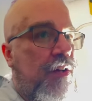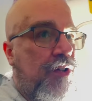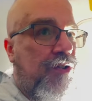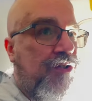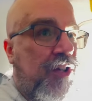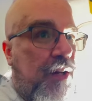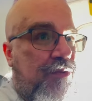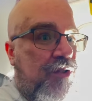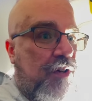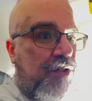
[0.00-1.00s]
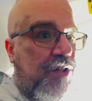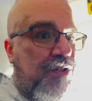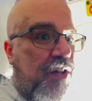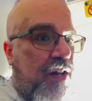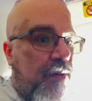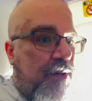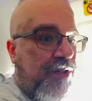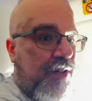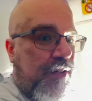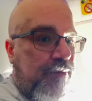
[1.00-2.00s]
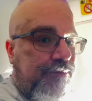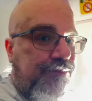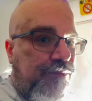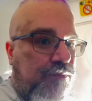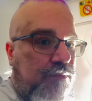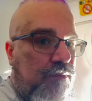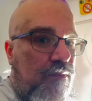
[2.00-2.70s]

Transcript: initial setup starts on Sunday, basically. So